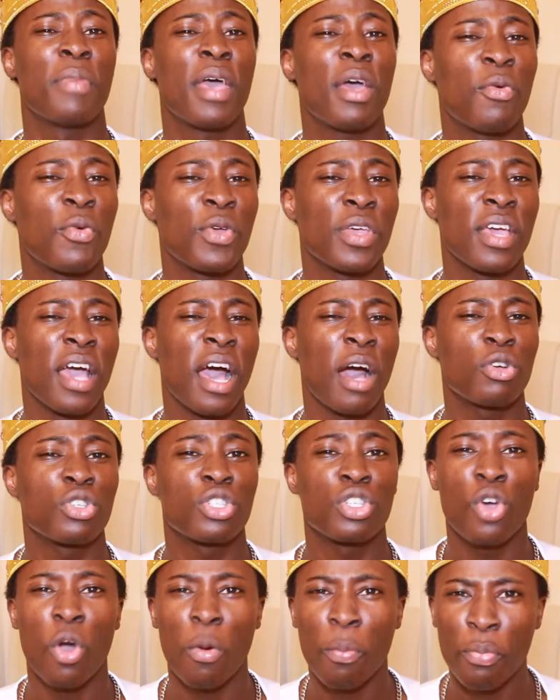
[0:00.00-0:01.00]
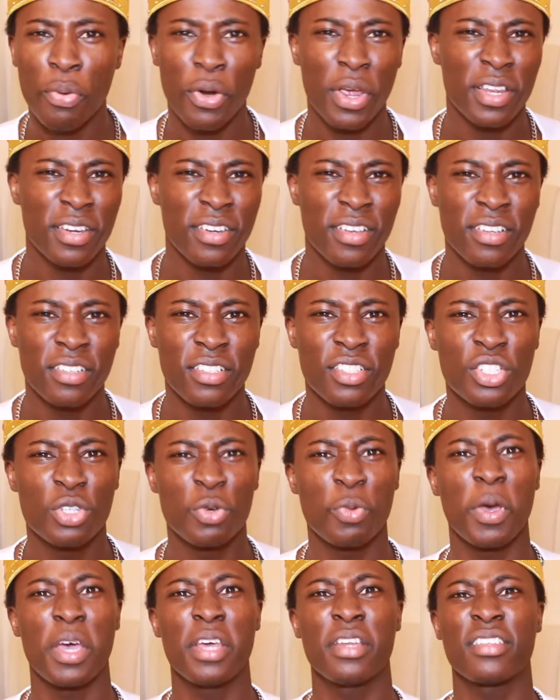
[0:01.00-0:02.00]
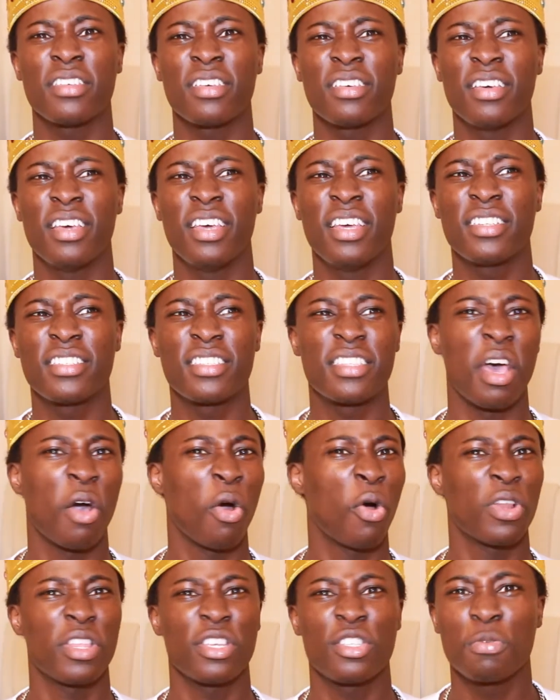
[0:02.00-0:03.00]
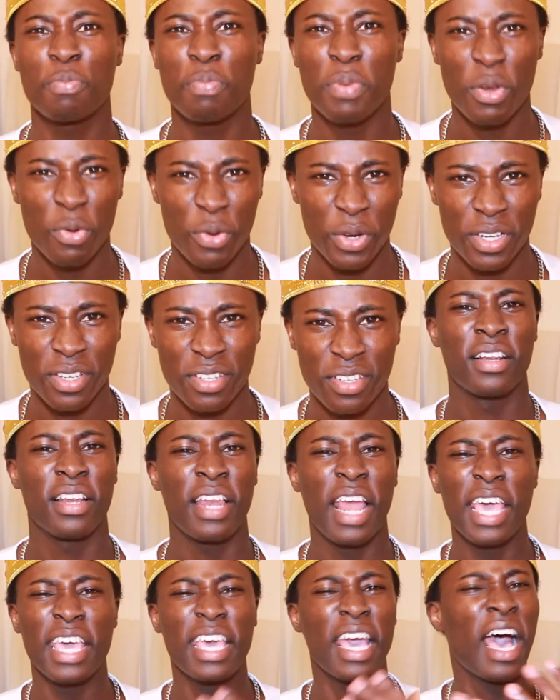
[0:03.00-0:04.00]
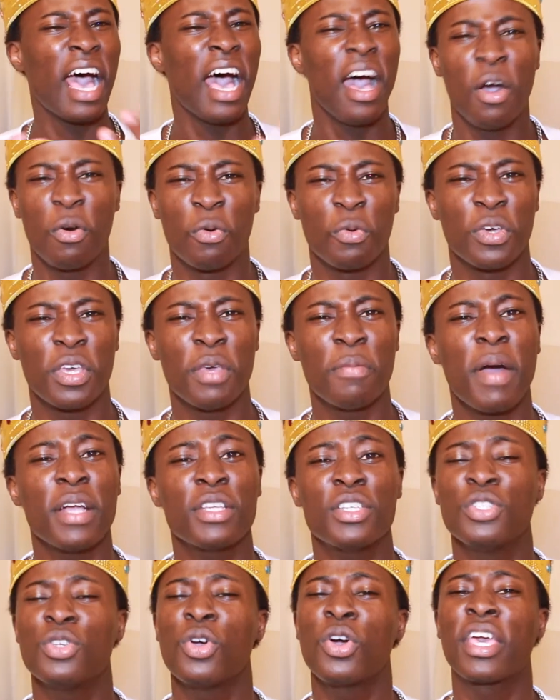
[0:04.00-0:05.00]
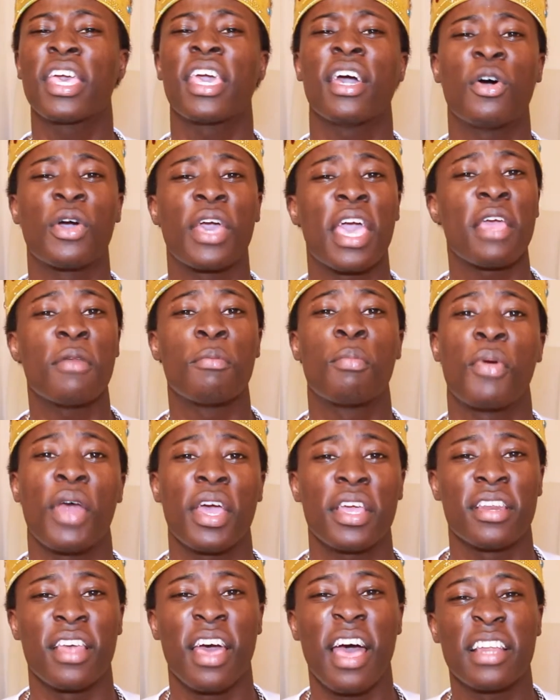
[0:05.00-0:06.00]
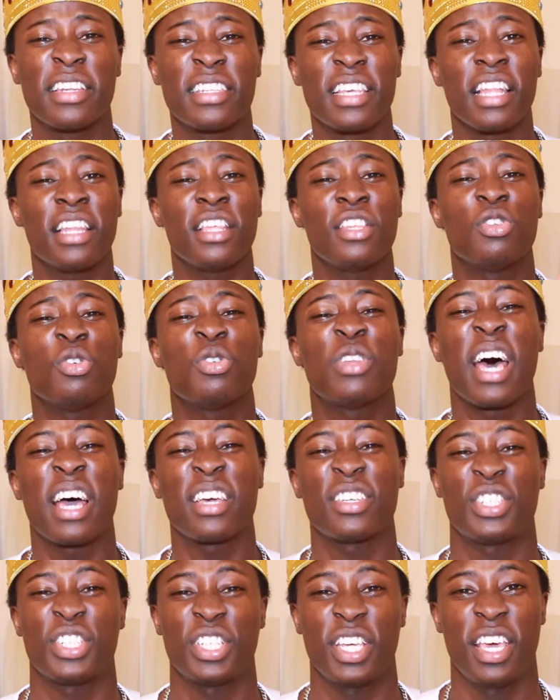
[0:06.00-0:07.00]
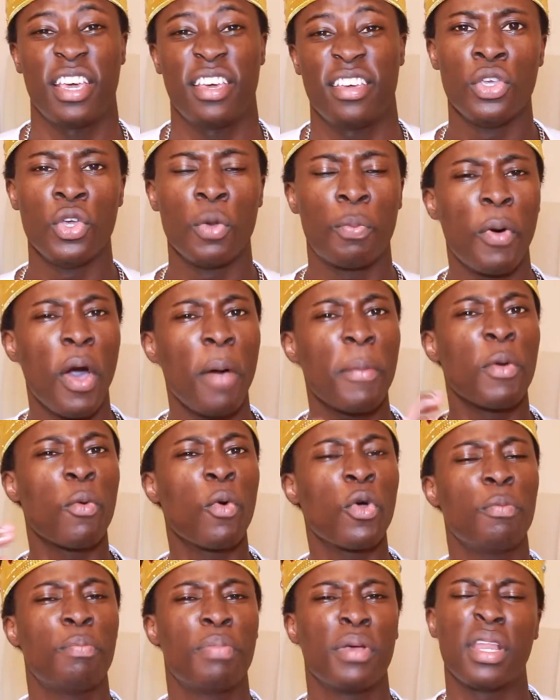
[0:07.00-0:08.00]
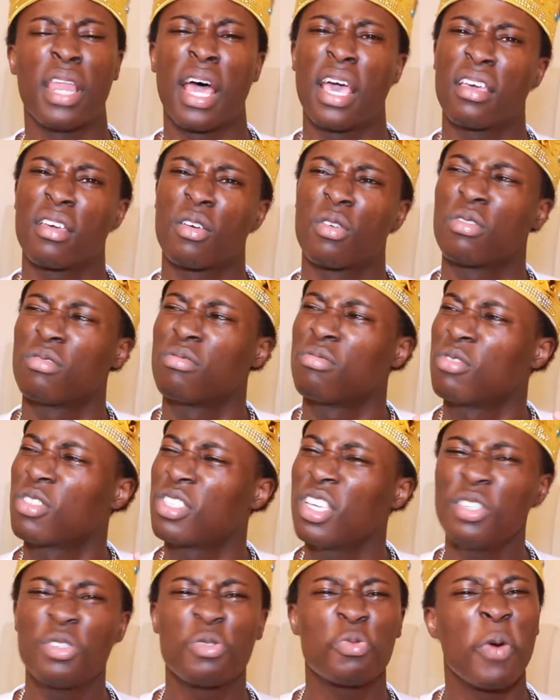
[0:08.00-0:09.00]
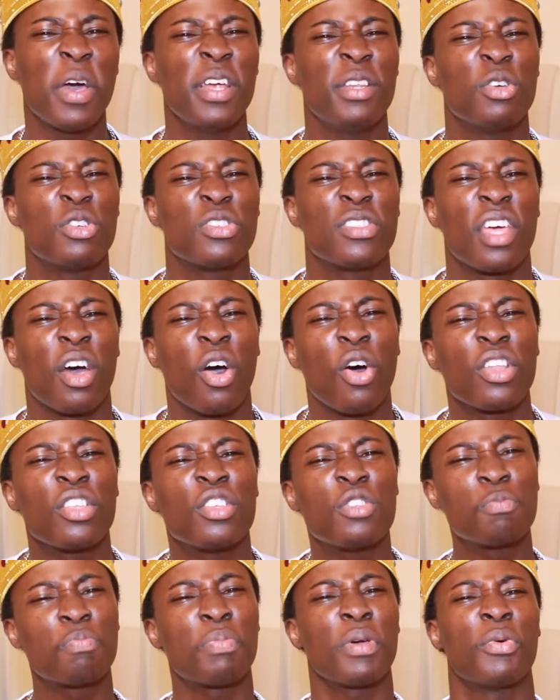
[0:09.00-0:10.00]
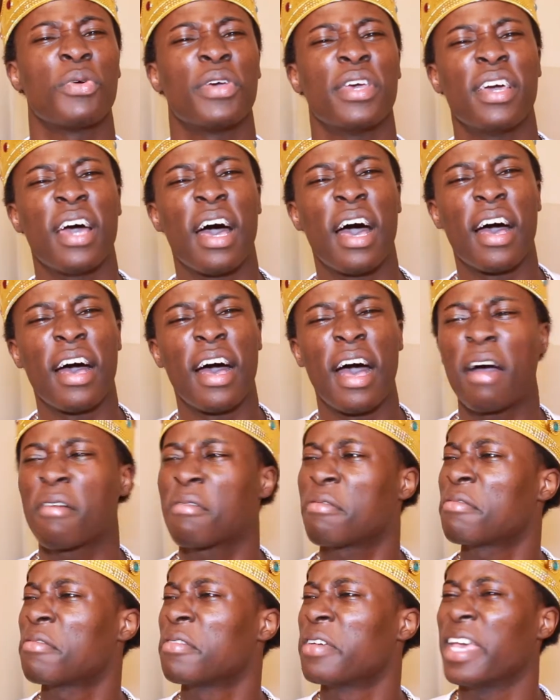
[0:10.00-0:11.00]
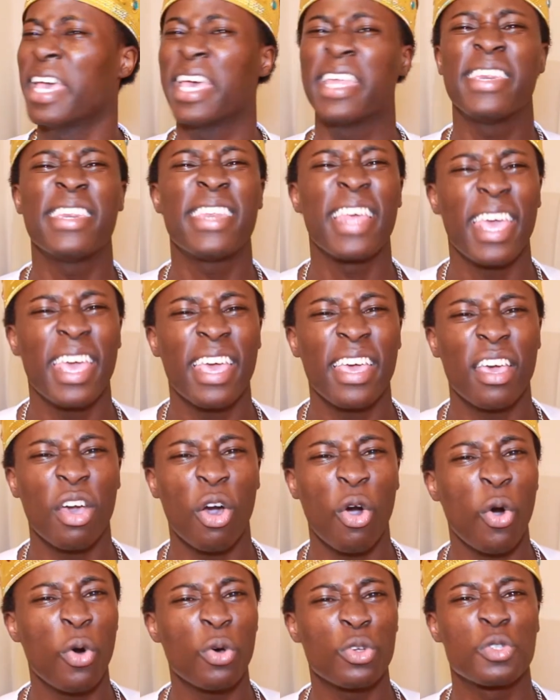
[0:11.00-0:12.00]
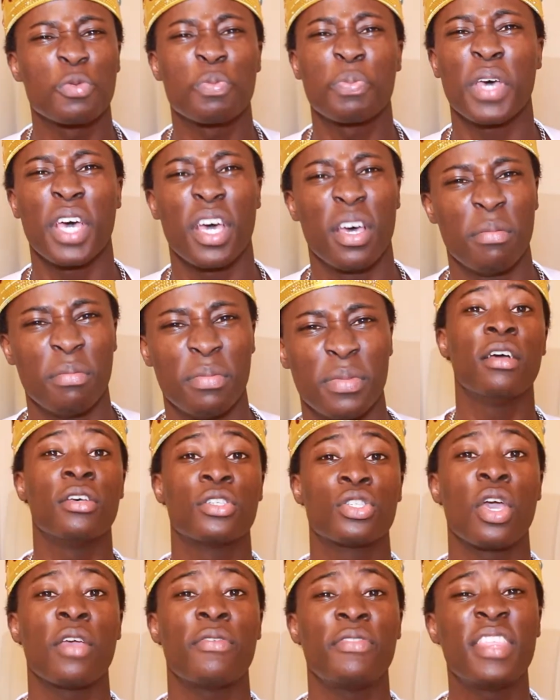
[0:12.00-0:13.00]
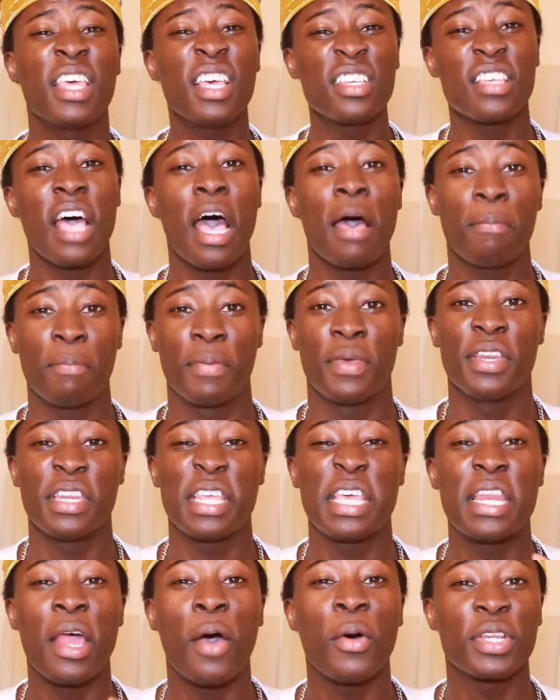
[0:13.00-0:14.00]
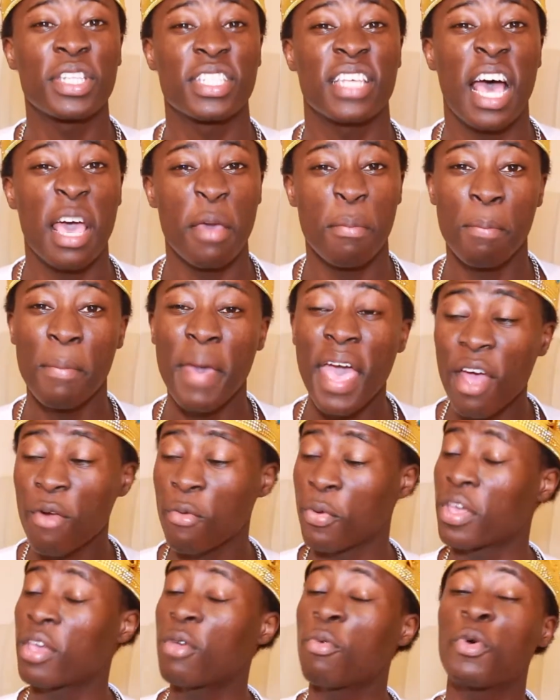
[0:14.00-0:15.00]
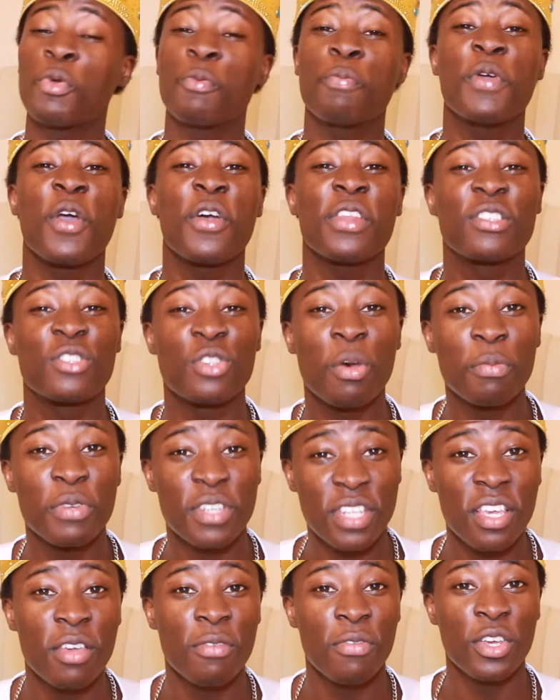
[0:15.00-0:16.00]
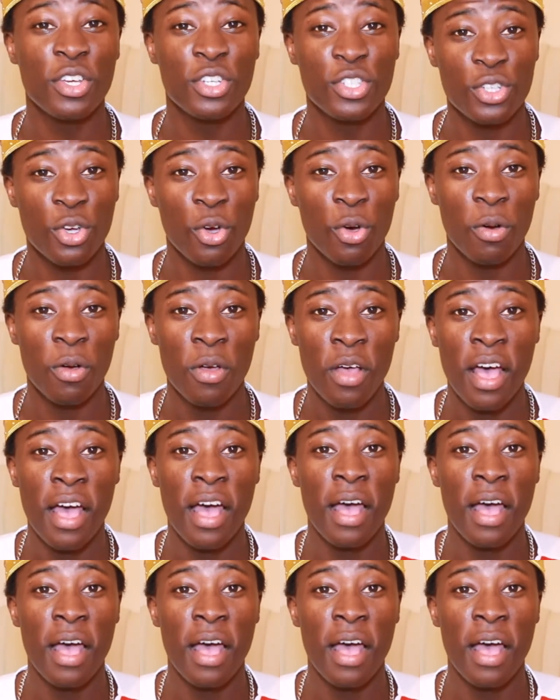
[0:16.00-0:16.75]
Mary how she got pregnant, she went, it's the Holy Spirit. Like how? Imagine your girl getting pregnant and telling you that shit. You probably would be like, since when does the Holy Spirit have a dick or sperm? So if this happened in our time, Mary would be on some TV show